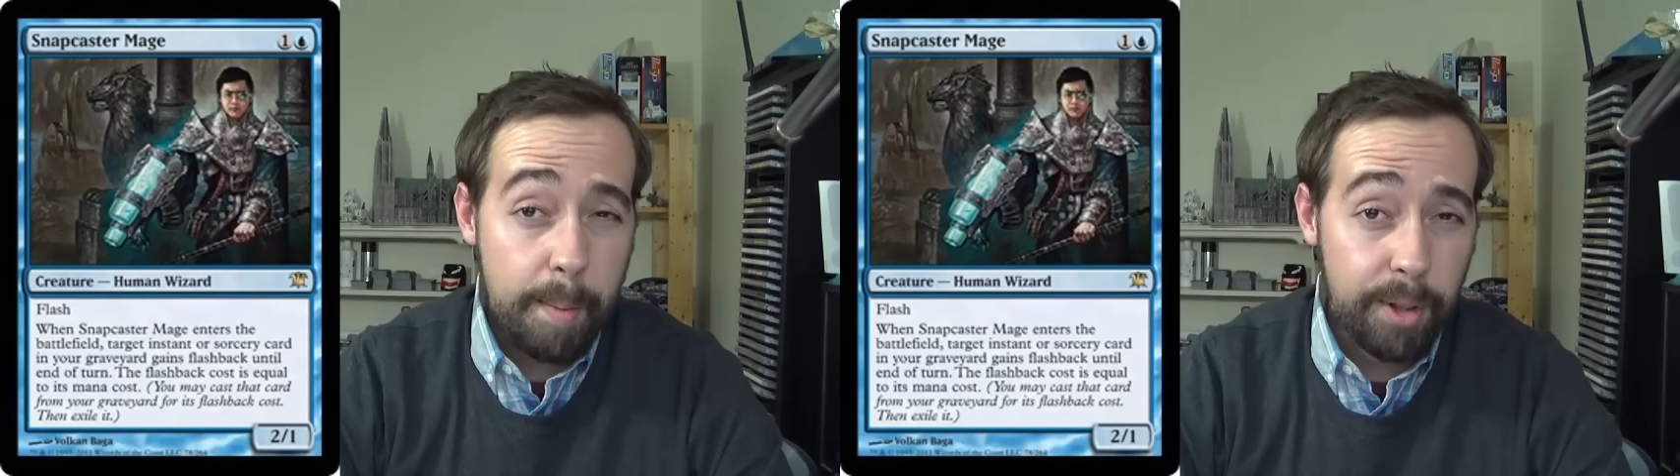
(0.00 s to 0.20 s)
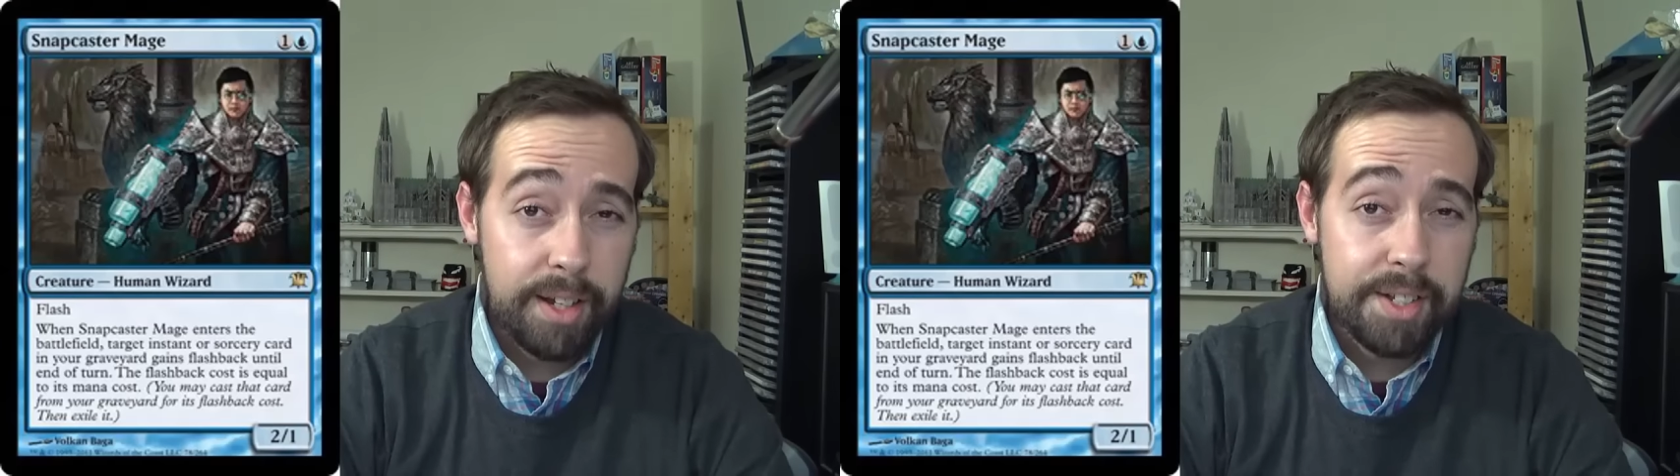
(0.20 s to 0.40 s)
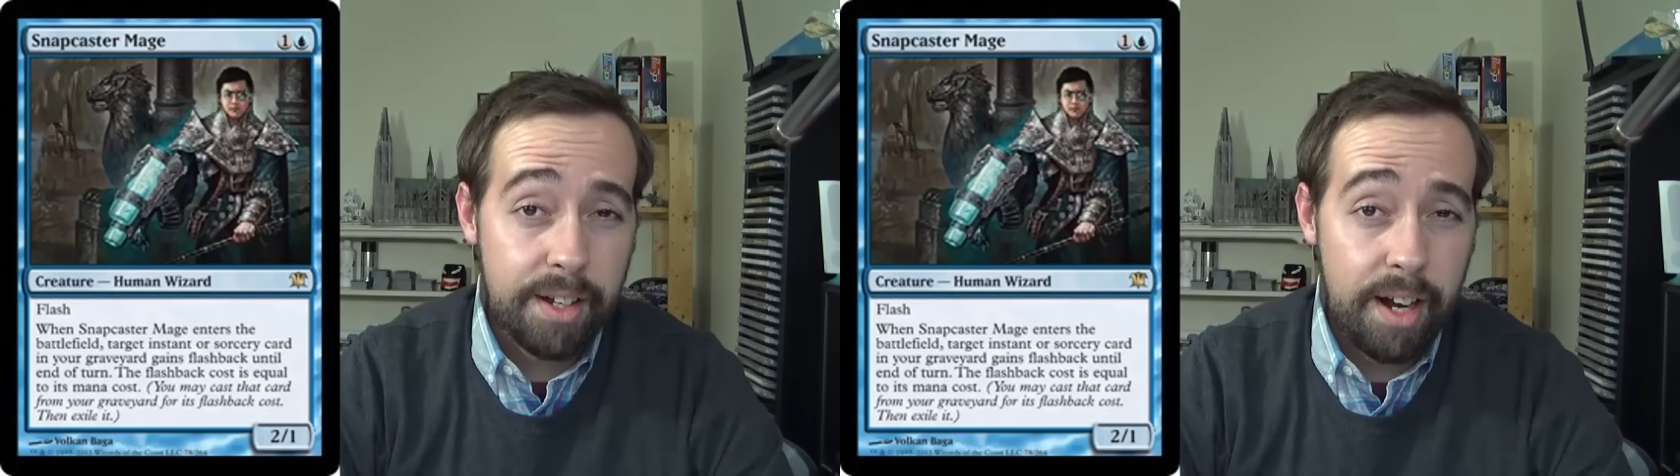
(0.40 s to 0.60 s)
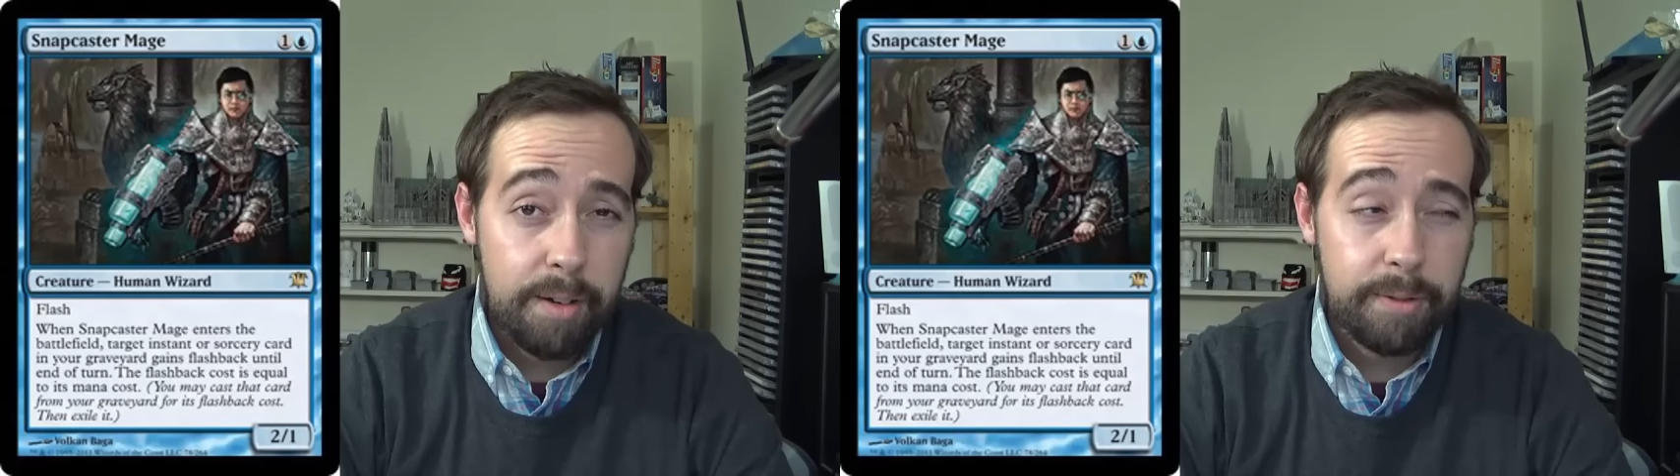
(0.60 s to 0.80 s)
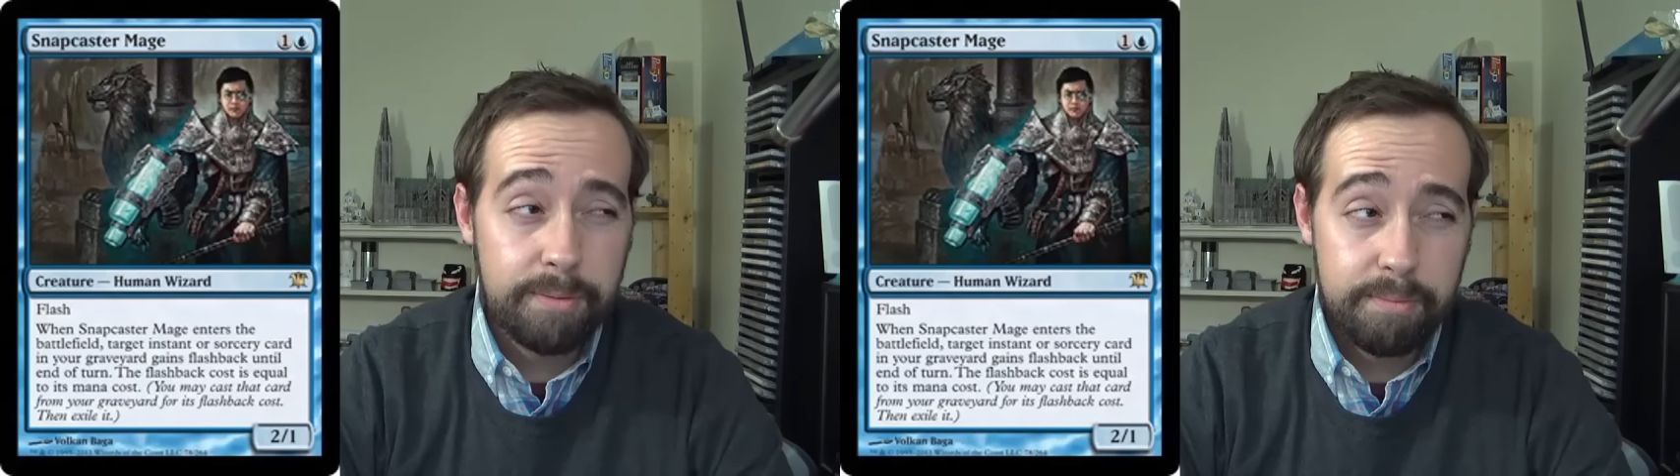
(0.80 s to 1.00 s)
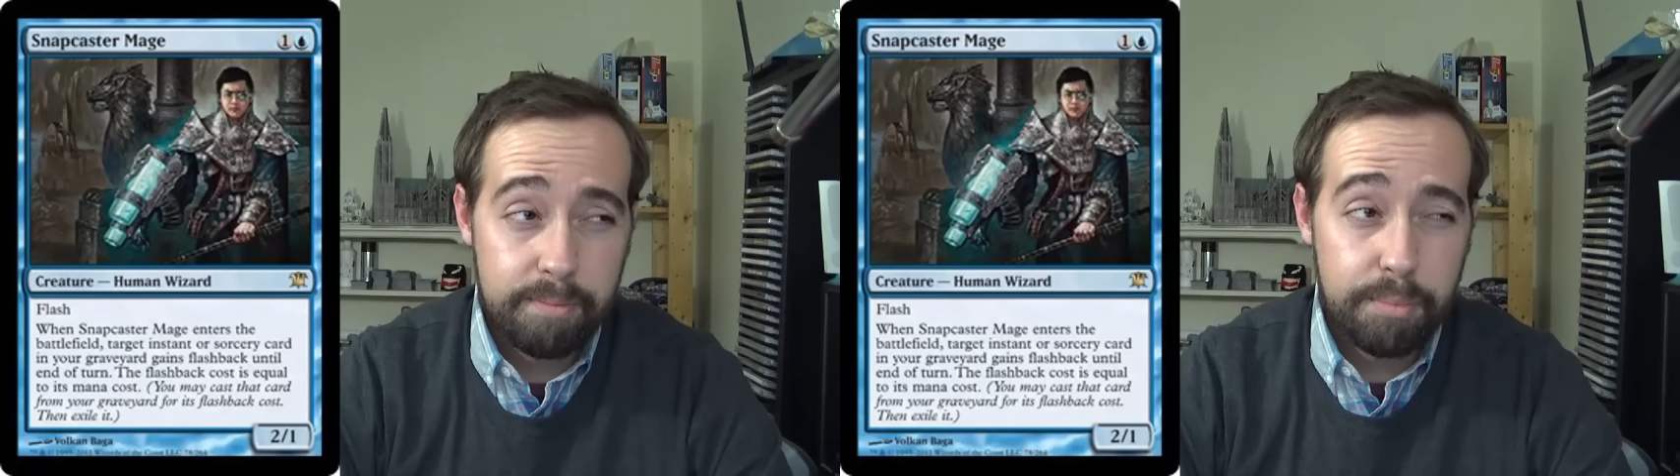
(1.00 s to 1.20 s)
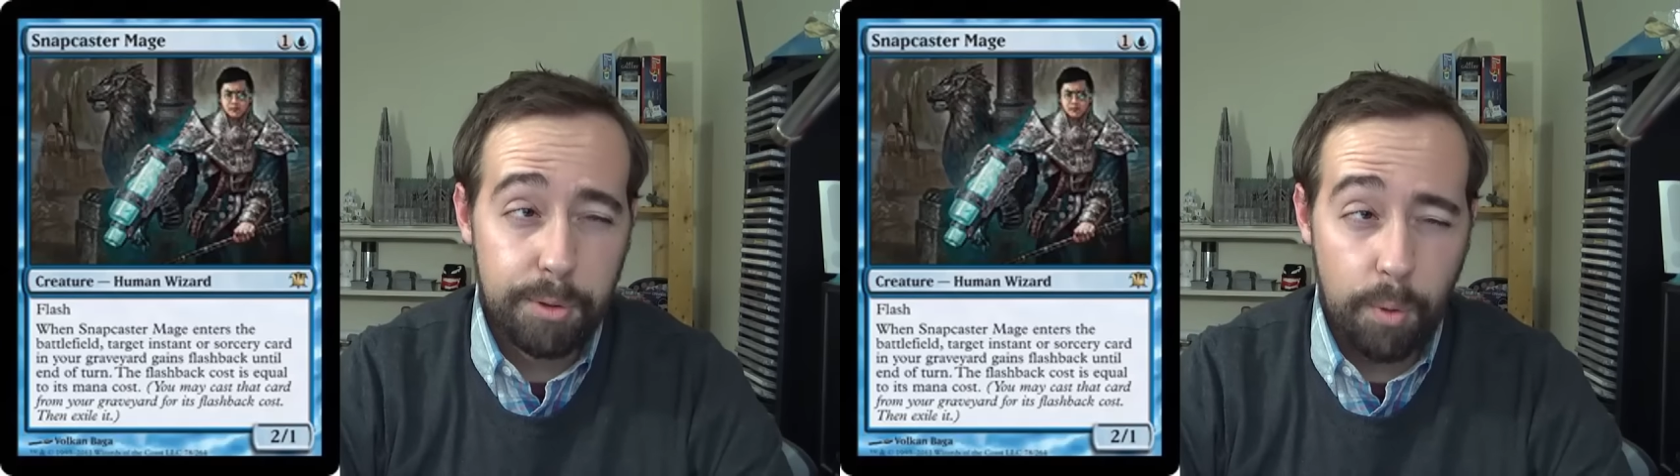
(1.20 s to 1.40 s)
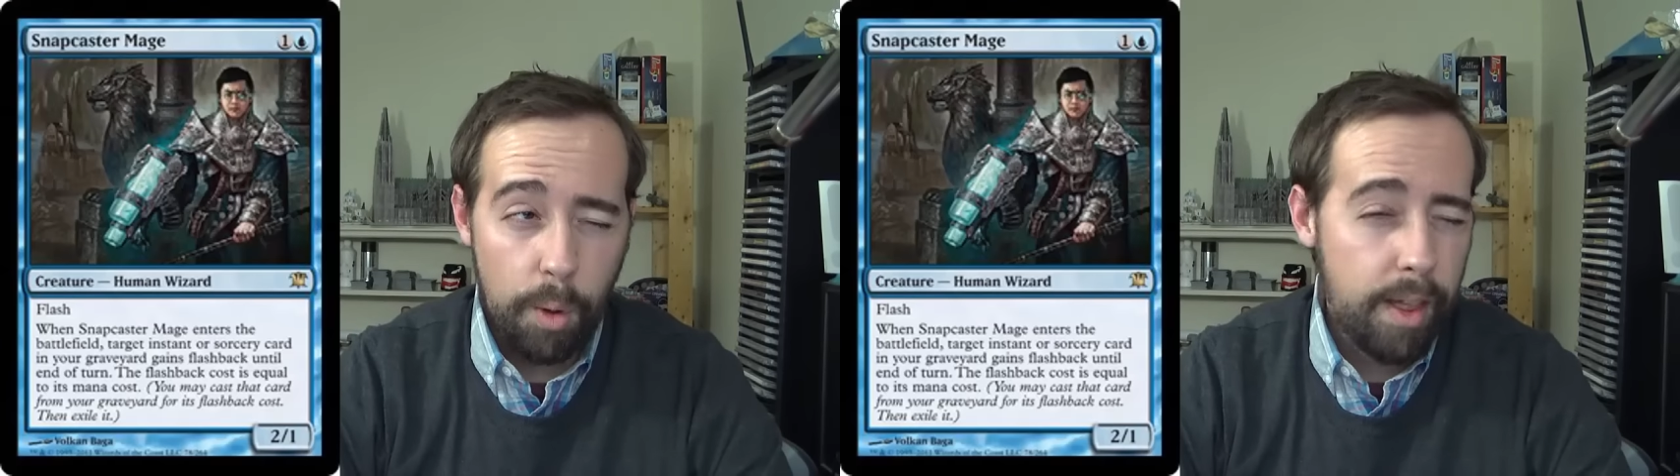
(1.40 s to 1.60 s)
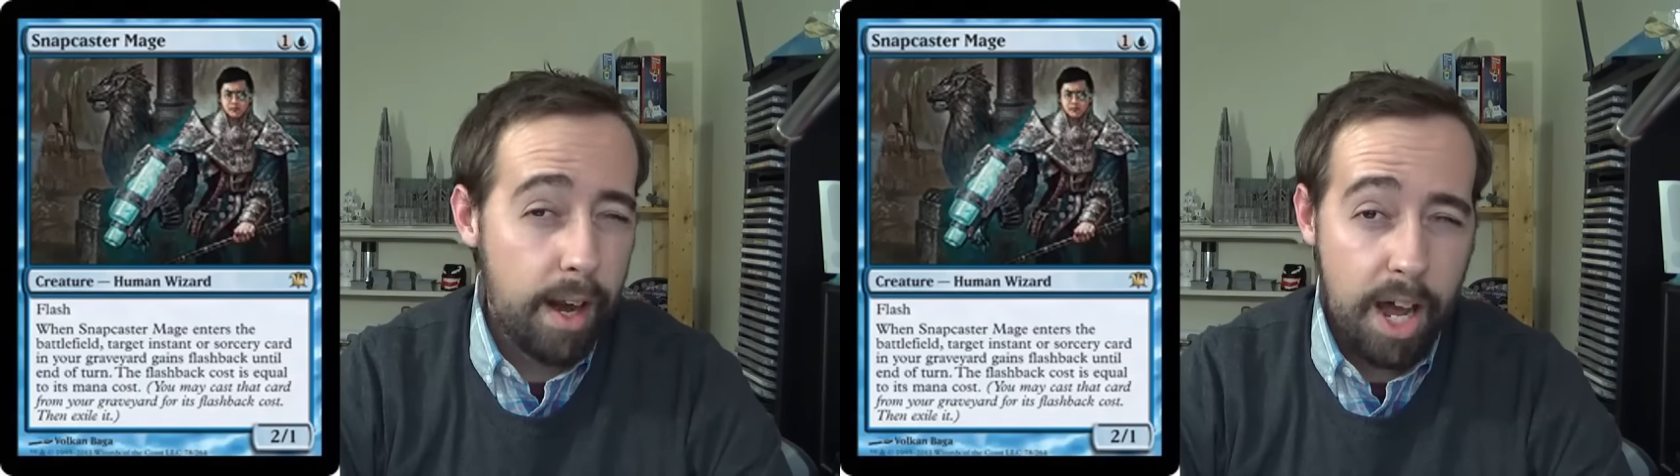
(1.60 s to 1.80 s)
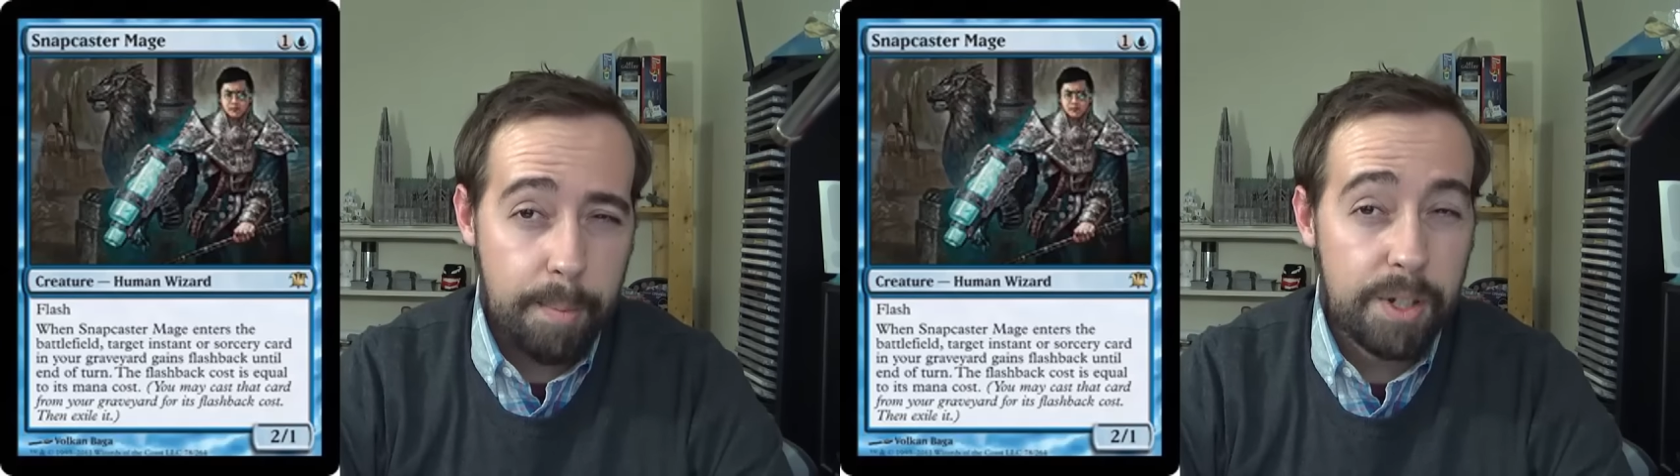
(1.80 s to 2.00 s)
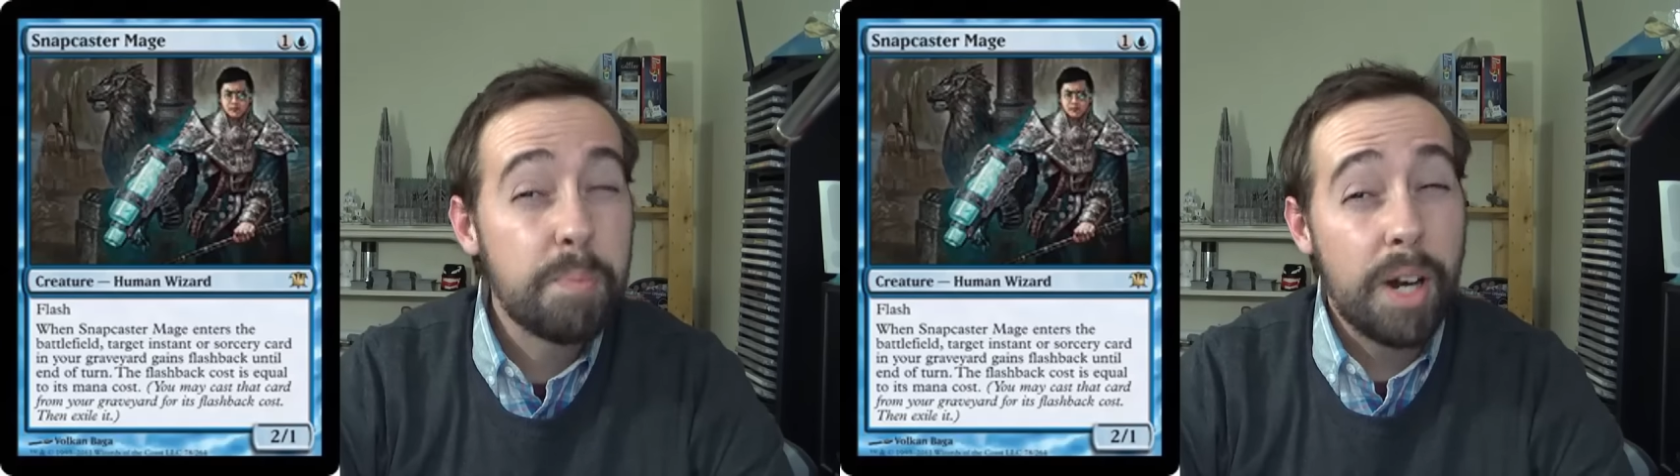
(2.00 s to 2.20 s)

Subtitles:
playset off before that happens.